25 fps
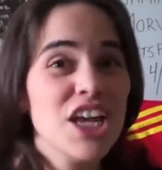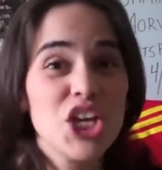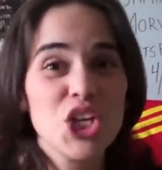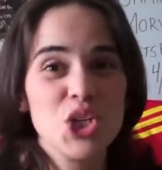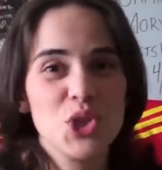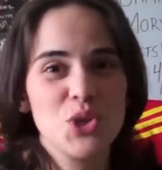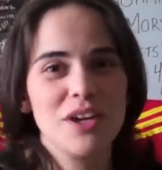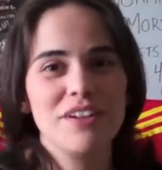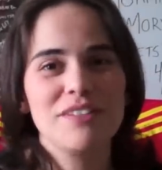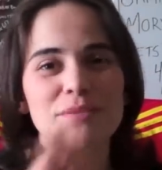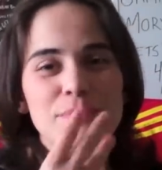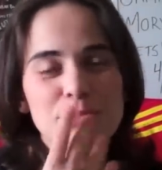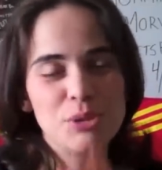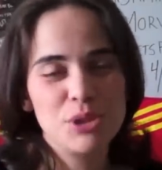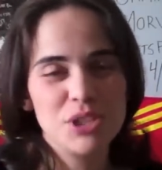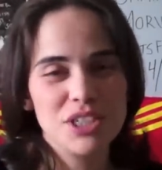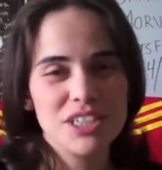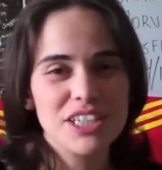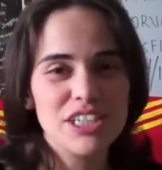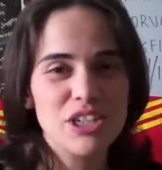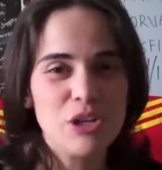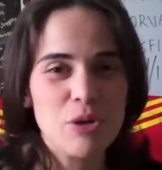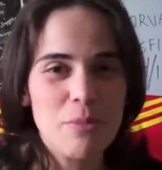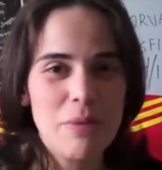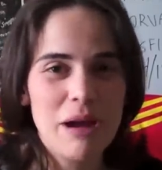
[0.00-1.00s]
You have to put it
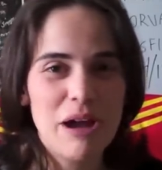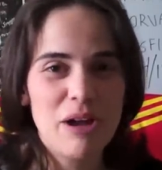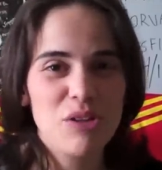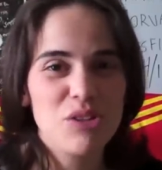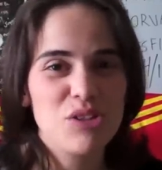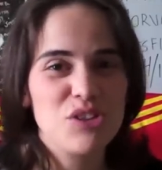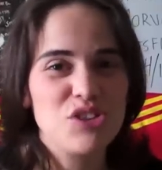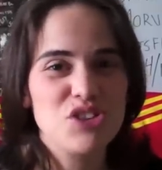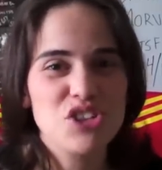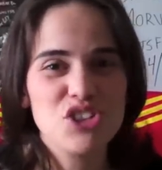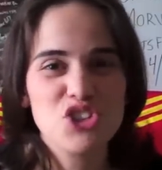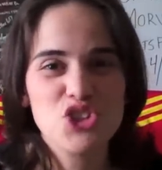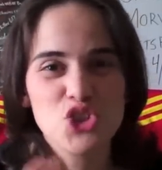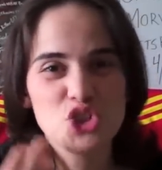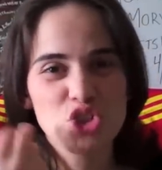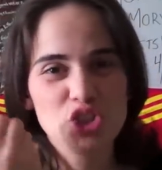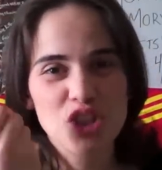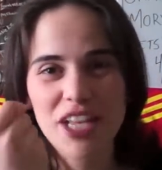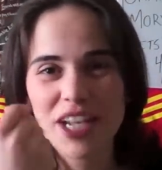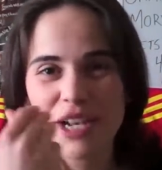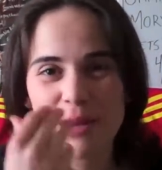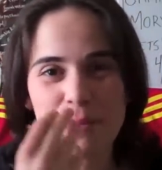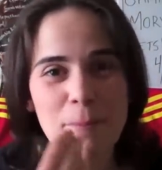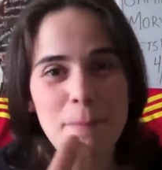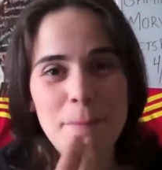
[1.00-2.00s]
in your mouth and then just
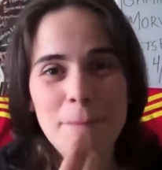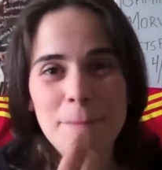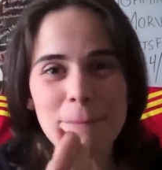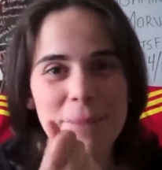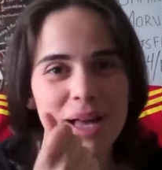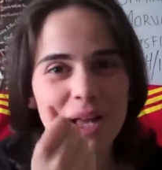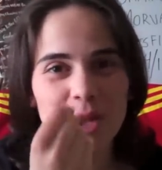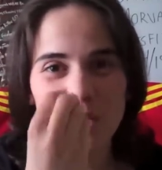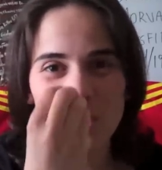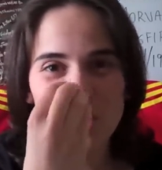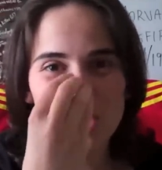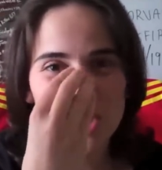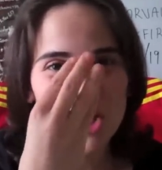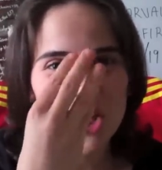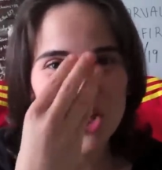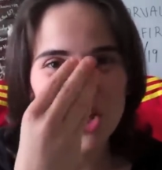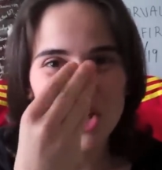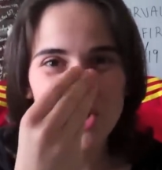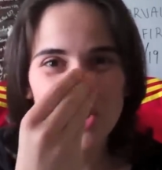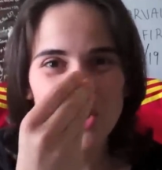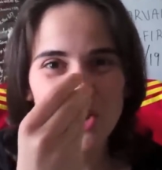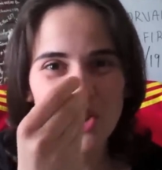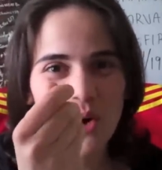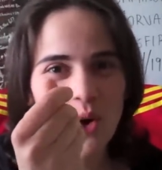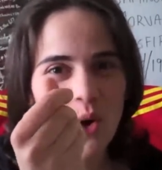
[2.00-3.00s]
let it melt.
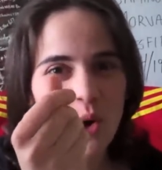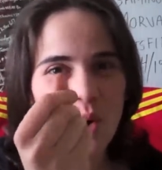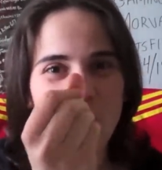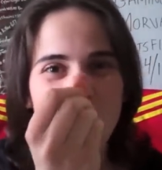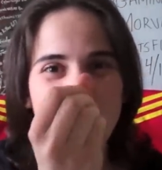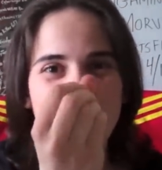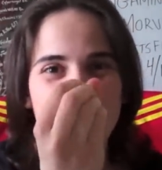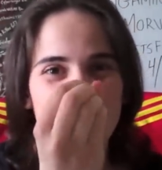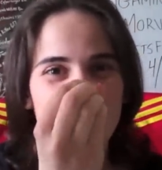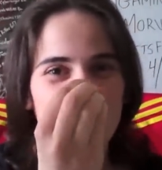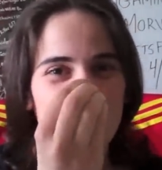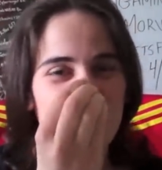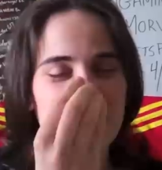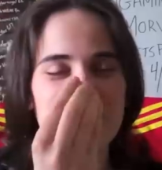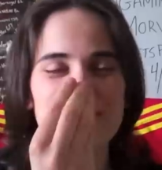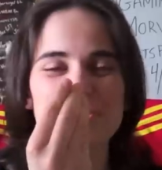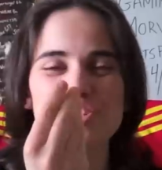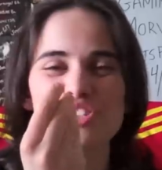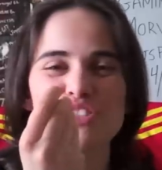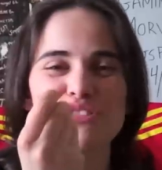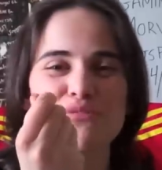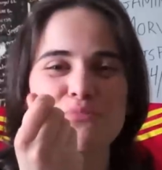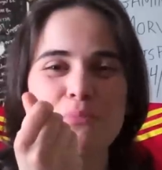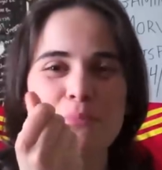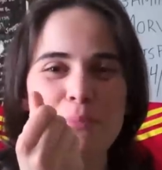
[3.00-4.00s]
The whole thing
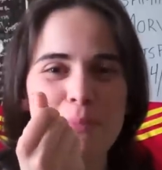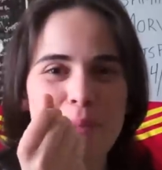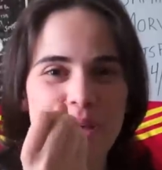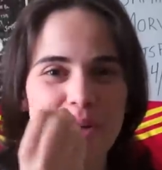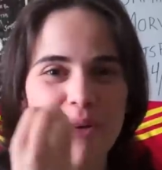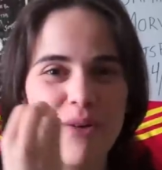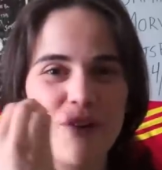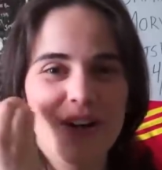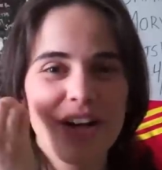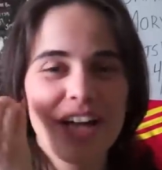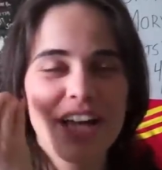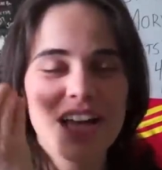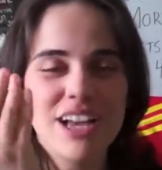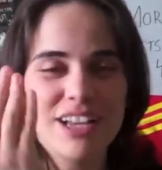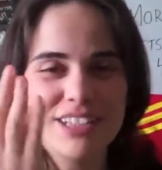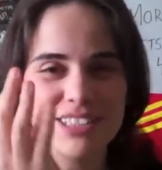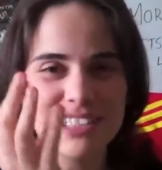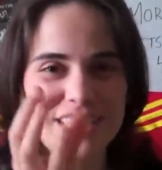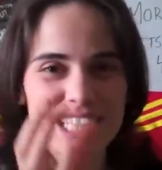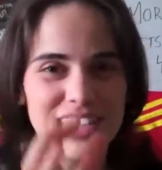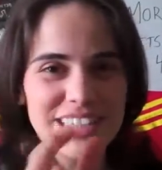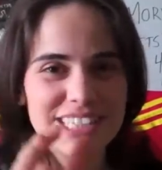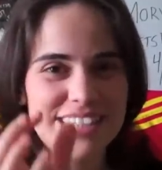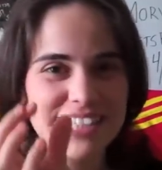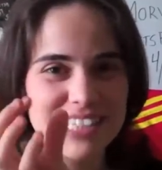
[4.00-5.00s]
just melt
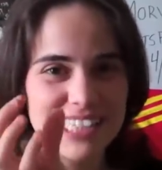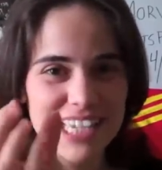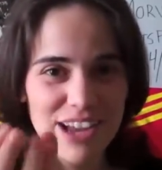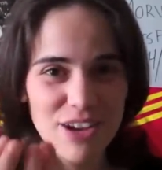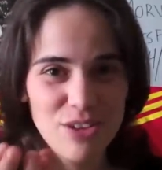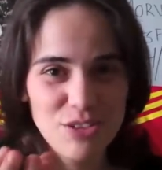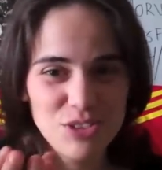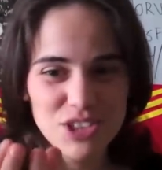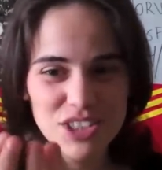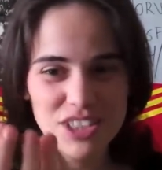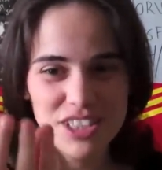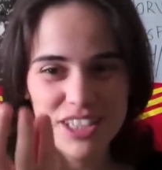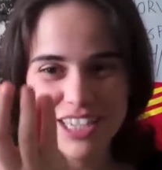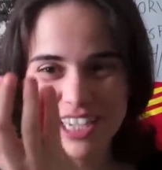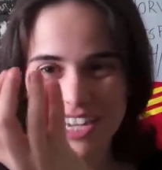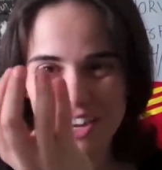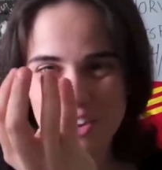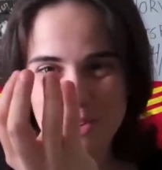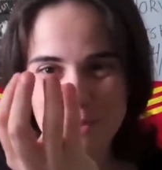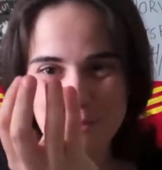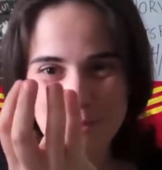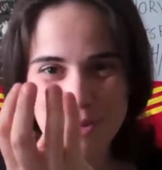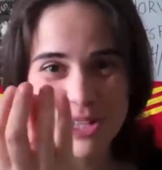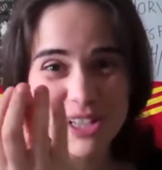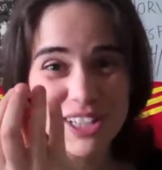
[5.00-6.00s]
until it's down to the
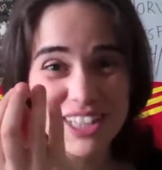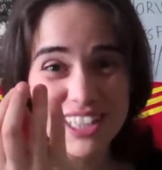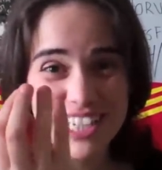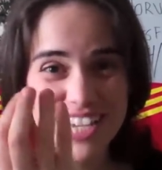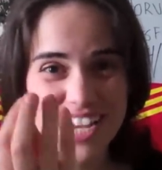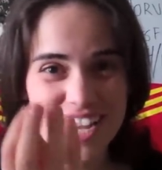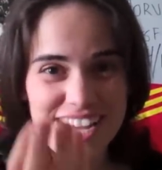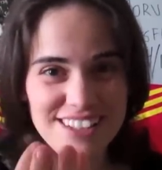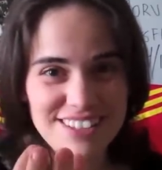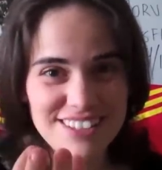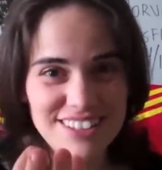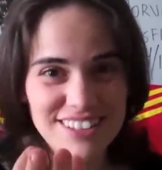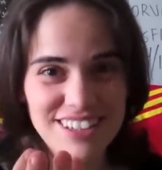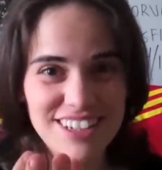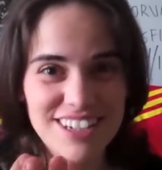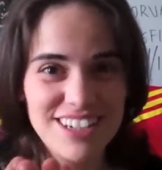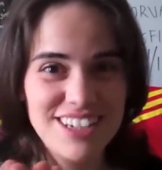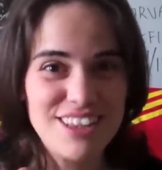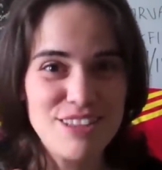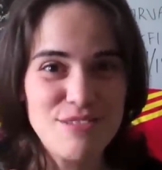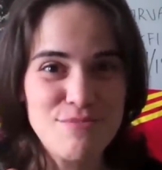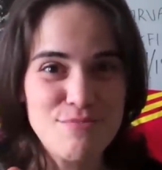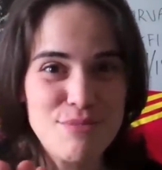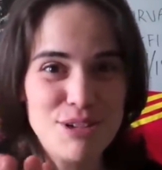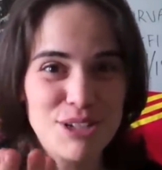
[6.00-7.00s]
caramel and the hazelnut
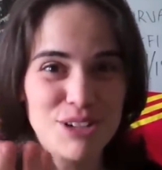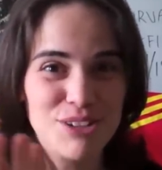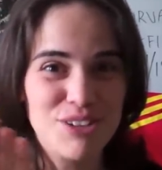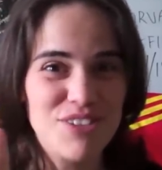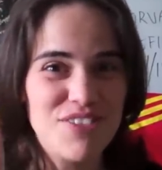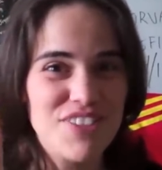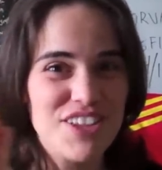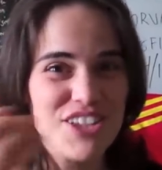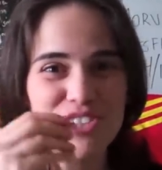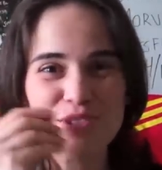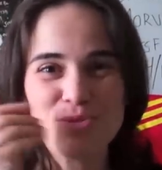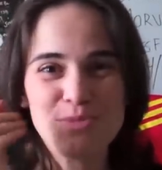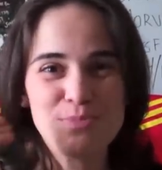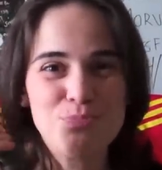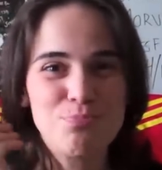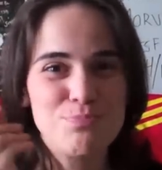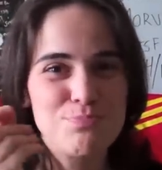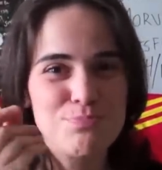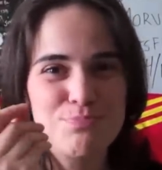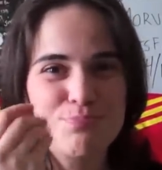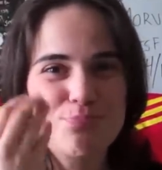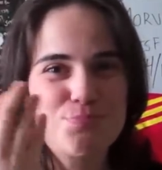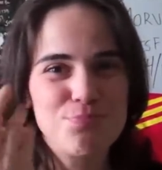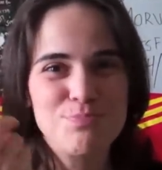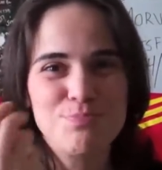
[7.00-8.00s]
in the middle and then you
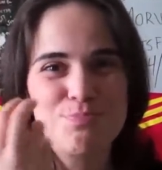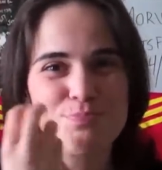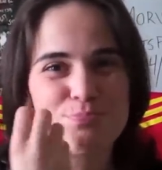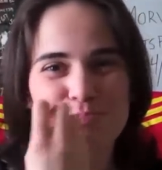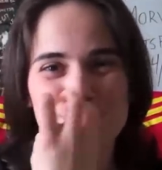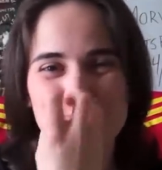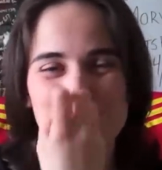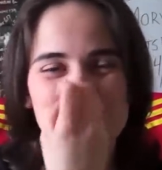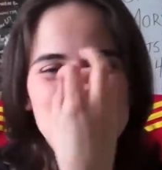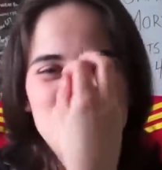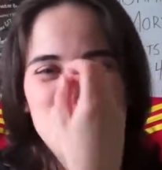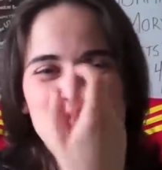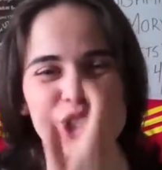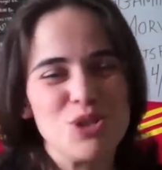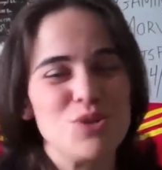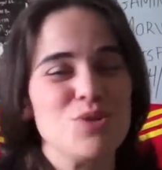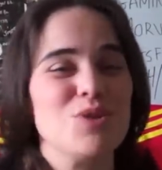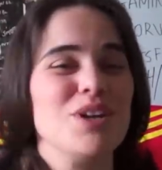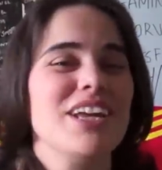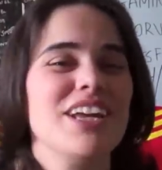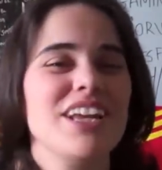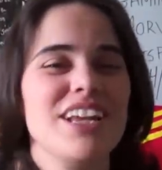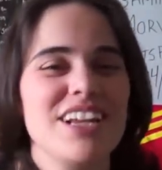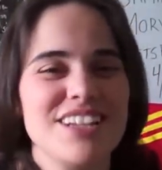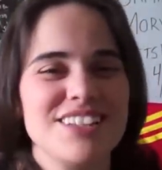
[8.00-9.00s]
chew
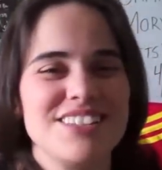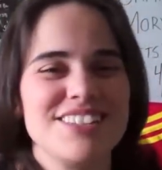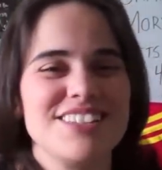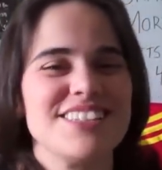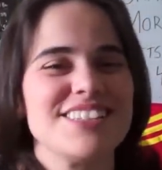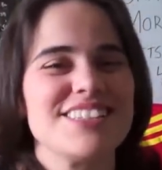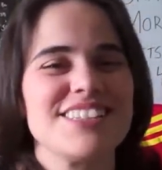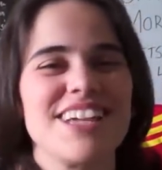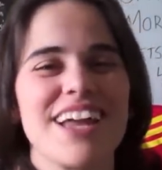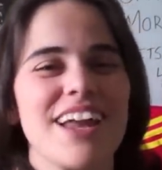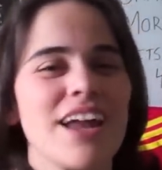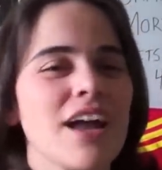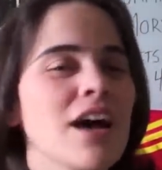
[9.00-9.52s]
it and it's just like